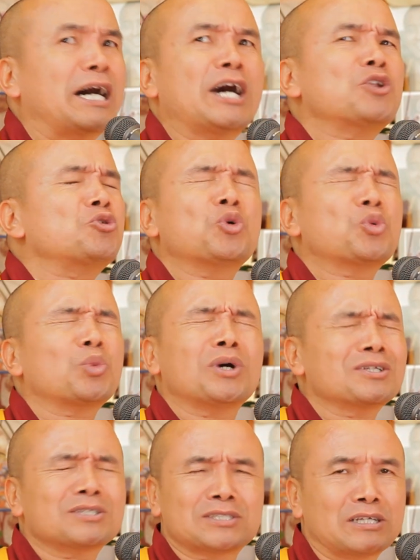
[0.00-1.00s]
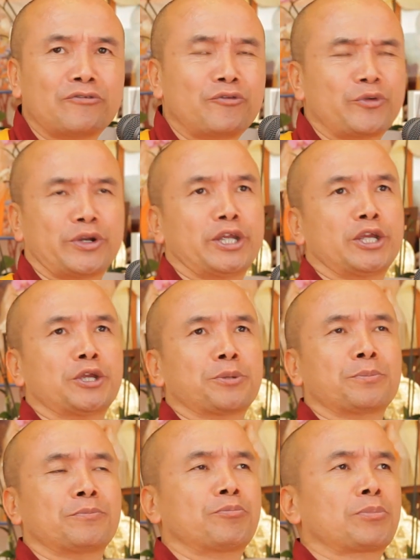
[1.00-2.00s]
I don't want
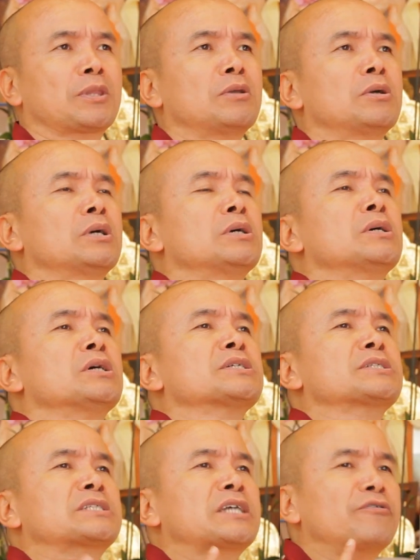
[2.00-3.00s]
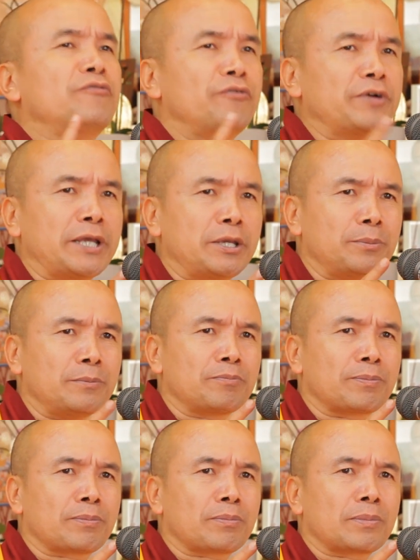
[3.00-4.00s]
suffering. Suffering,
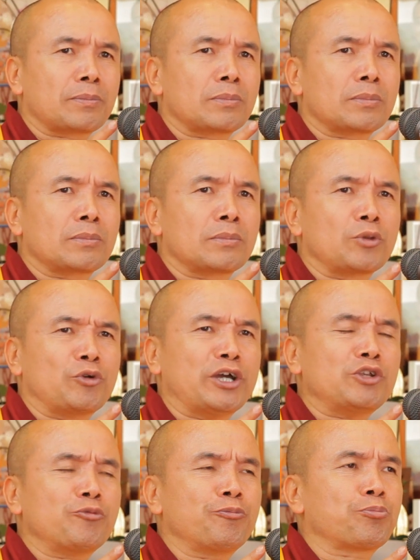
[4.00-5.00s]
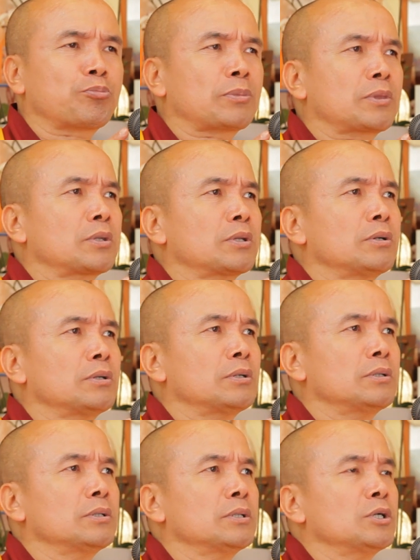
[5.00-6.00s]
right?
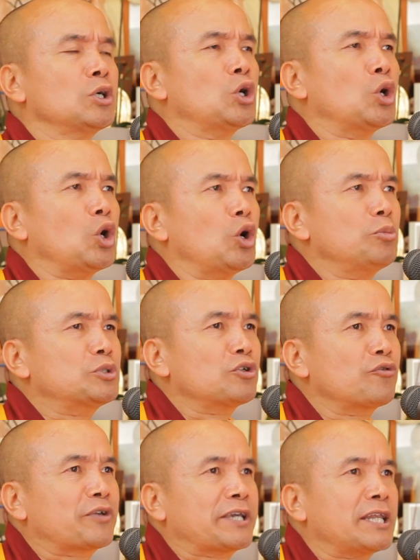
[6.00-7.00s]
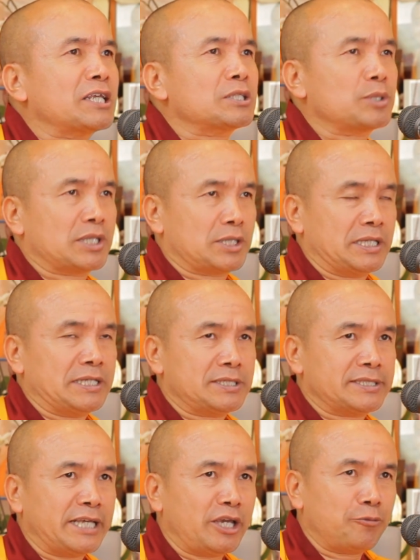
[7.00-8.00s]
Opposite of getting the
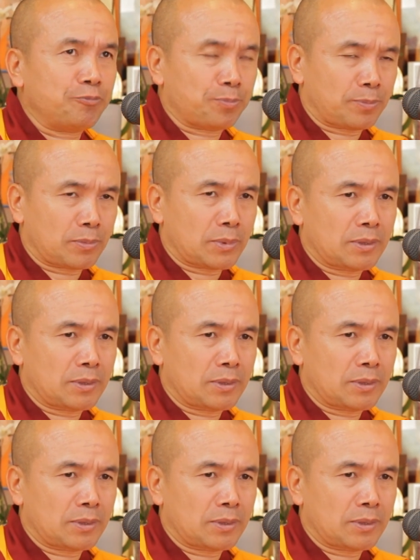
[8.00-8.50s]
same.